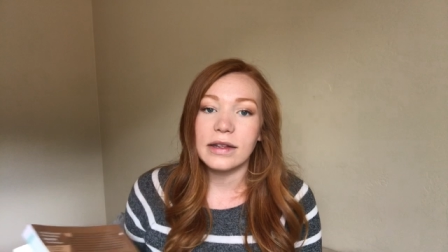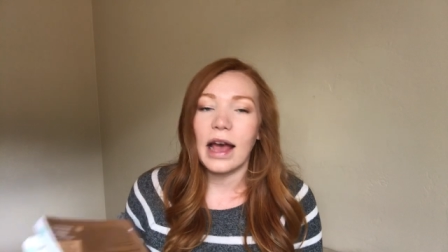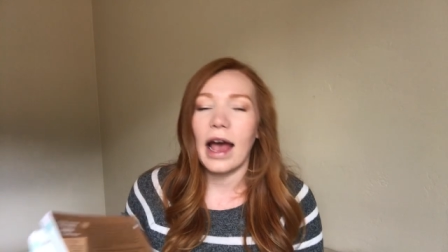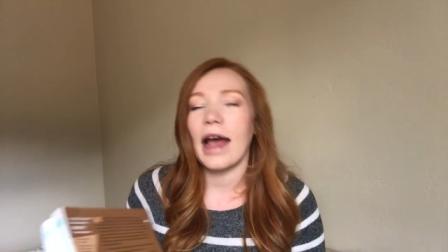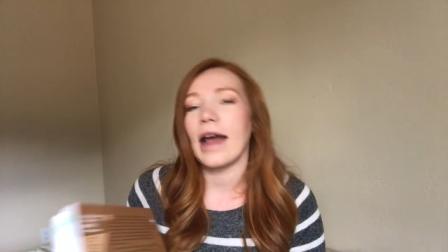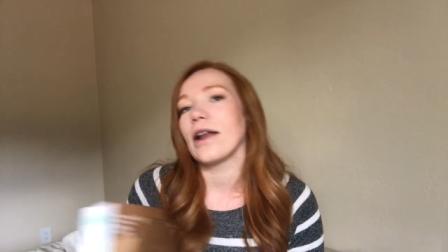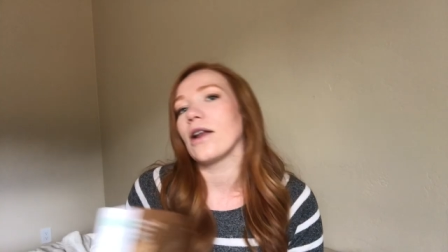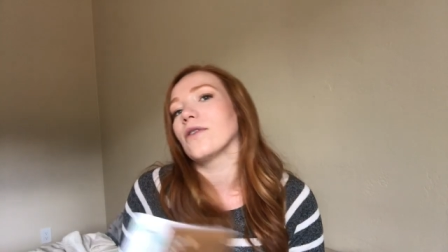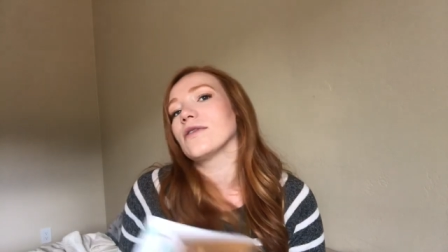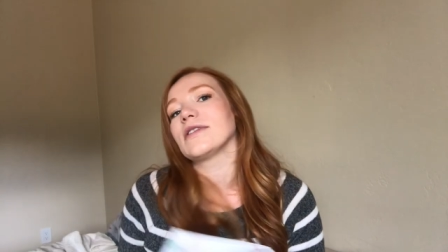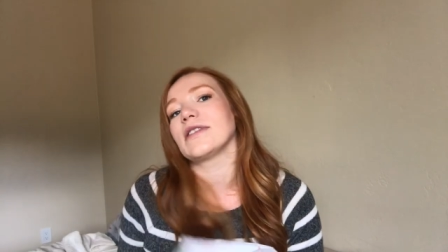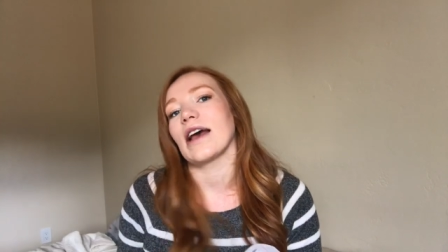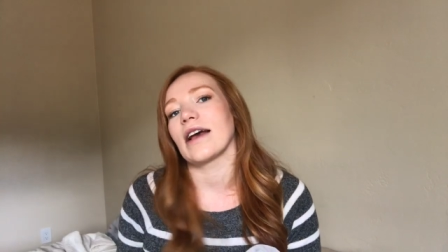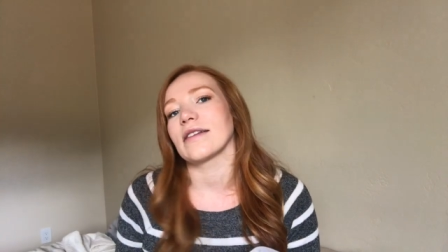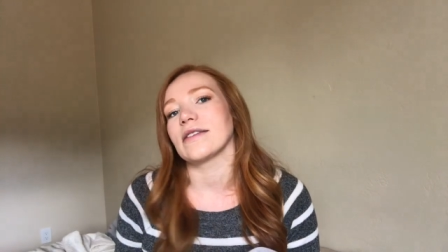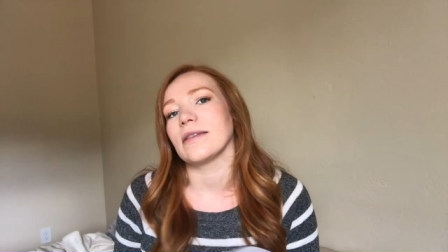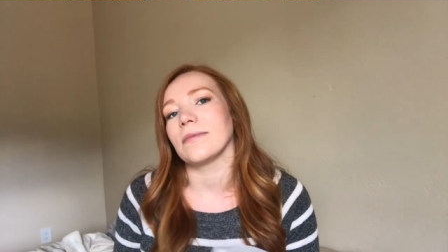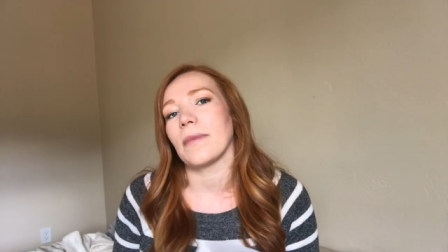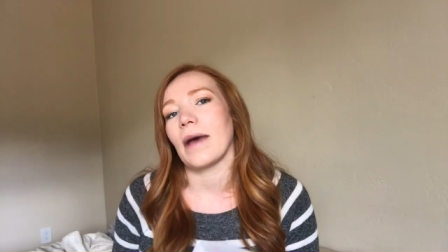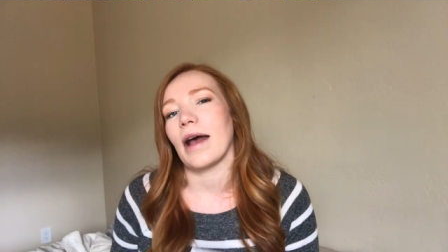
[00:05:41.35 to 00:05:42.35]
I know
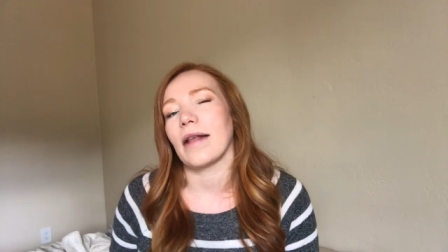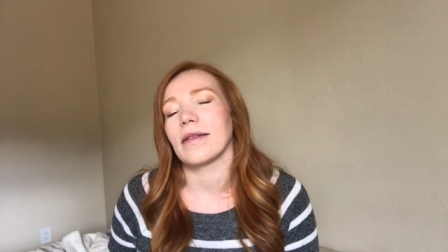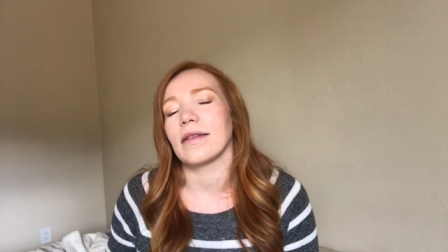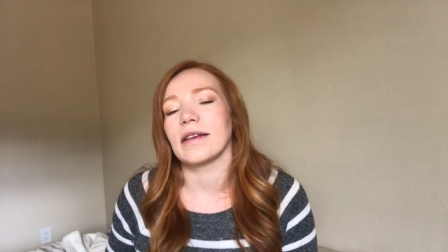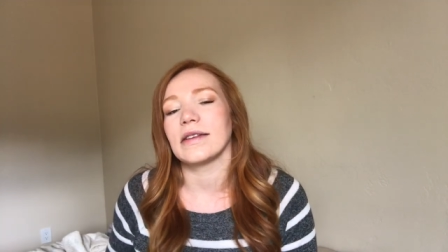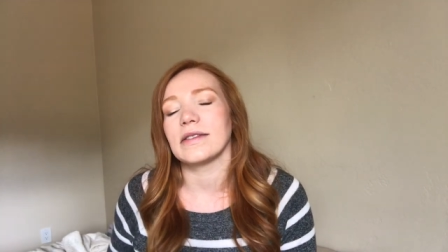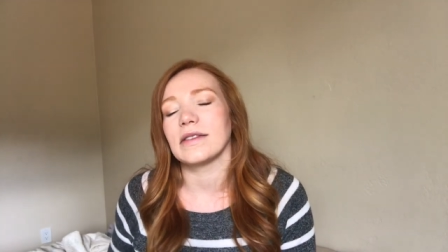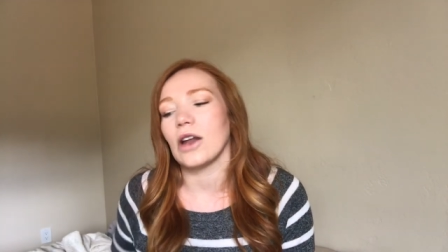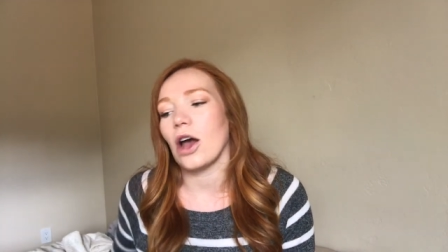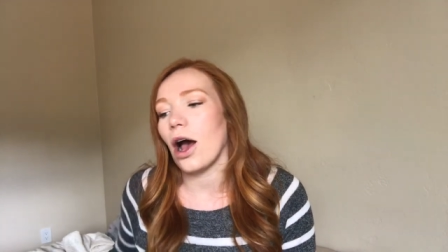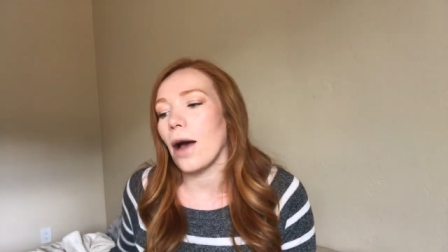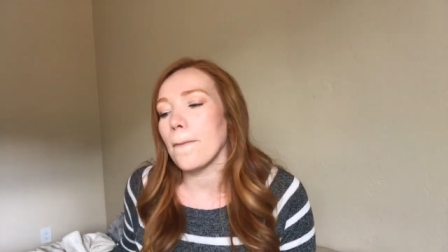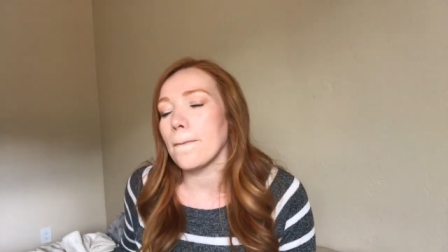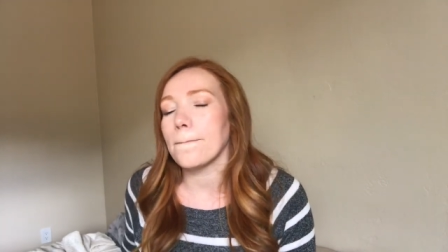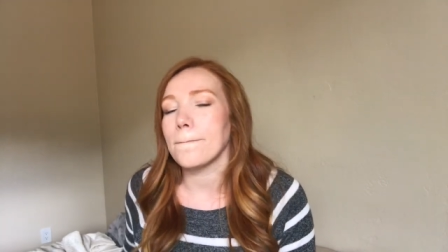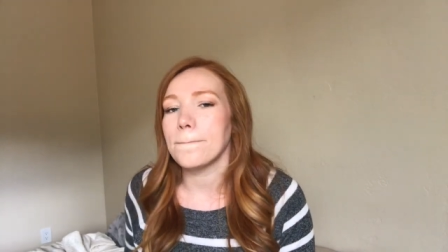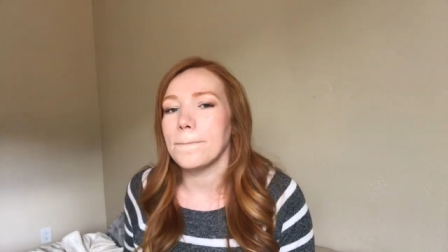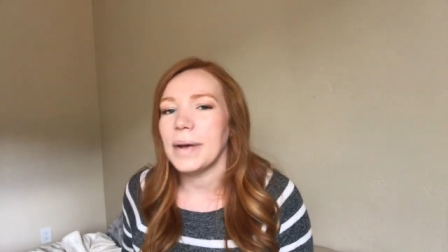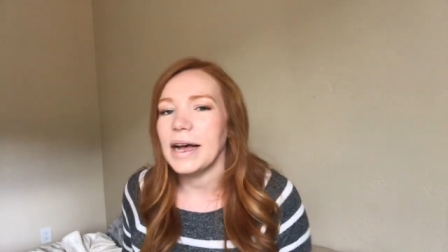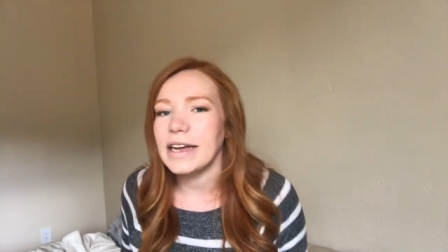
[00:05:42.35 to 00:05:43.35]
Saxon Math does
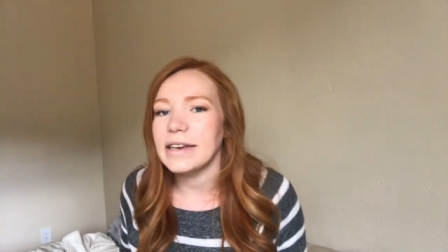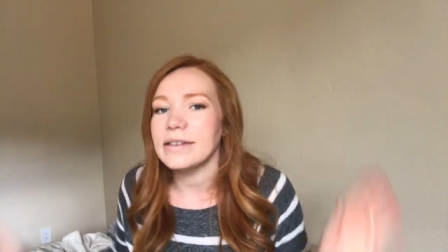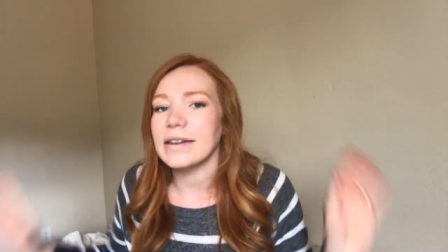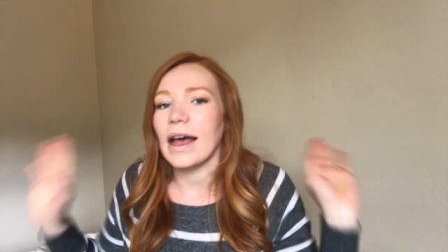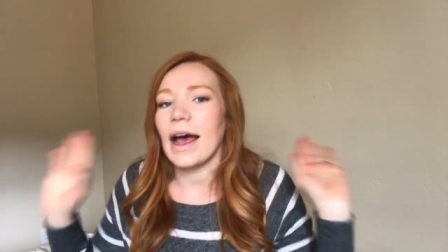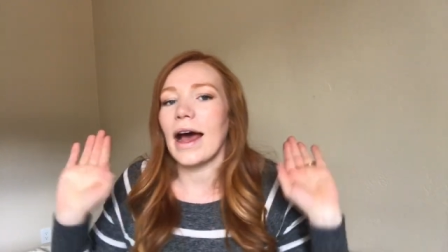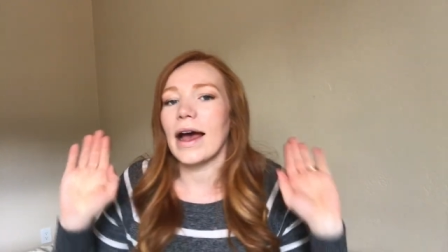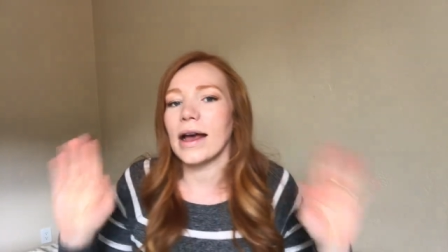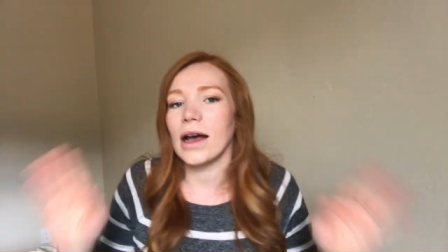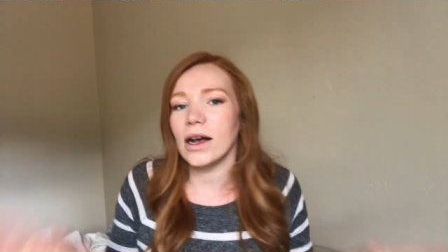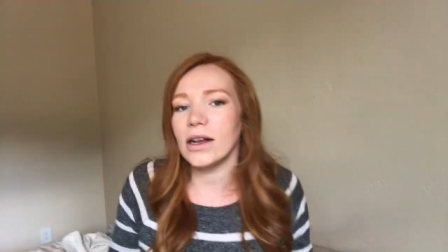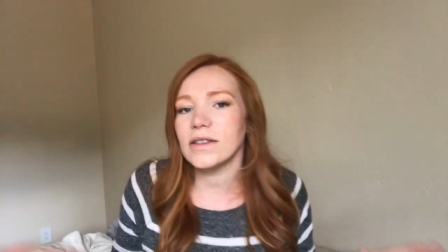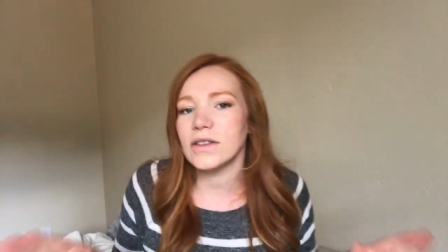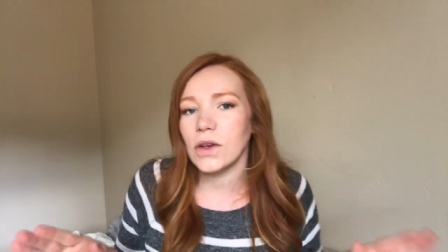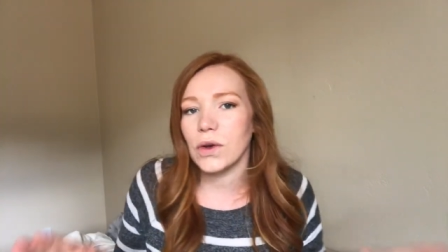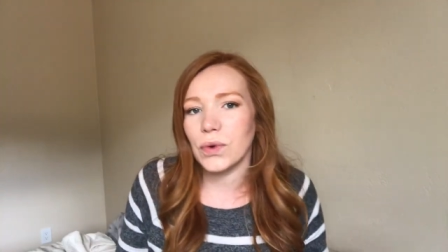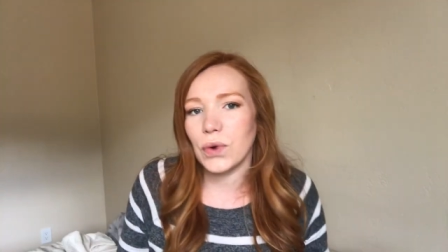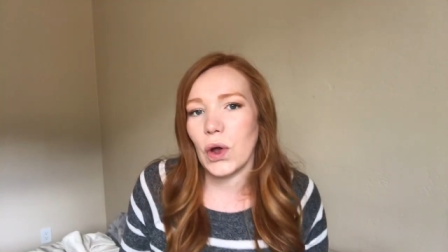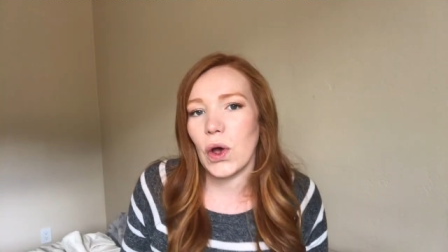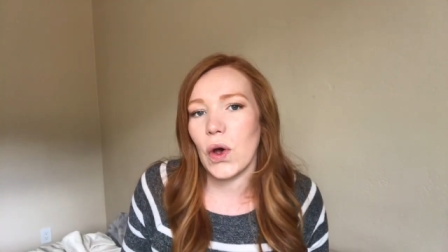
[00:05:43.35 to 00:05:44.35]
not, but I
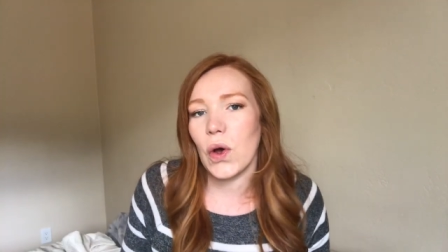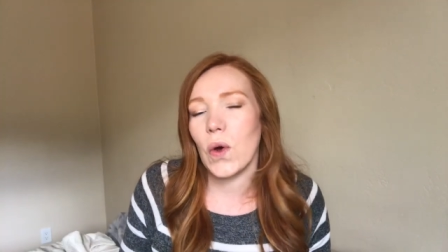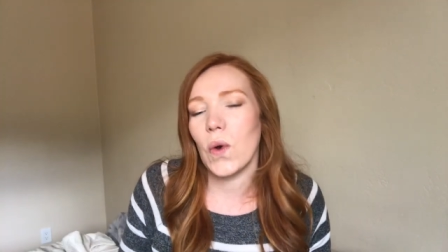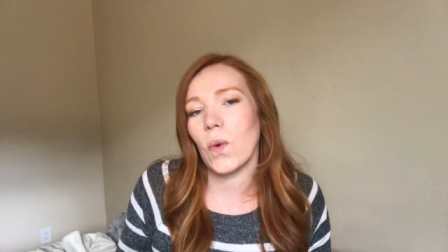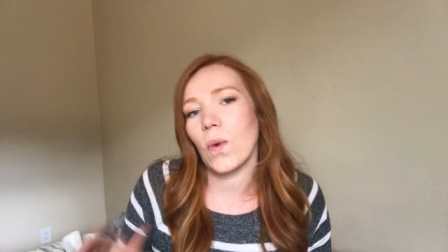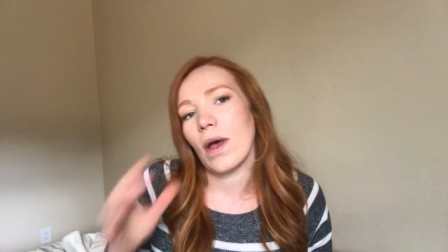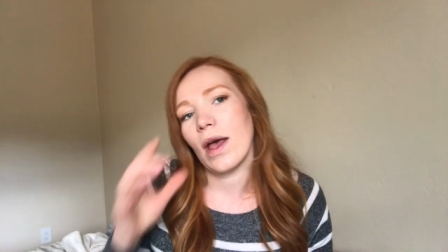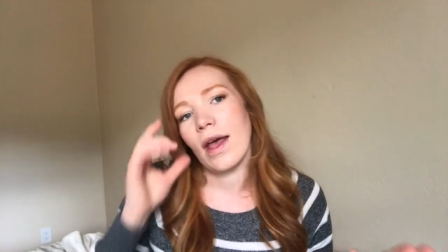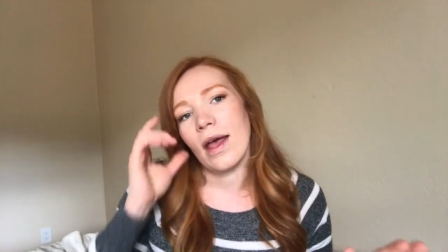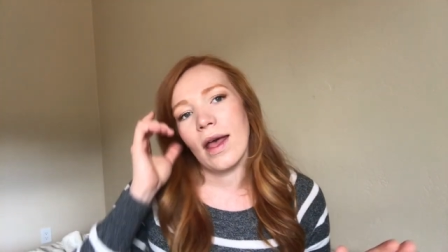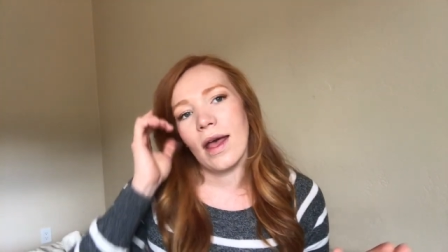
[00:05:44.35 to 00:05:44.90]
also know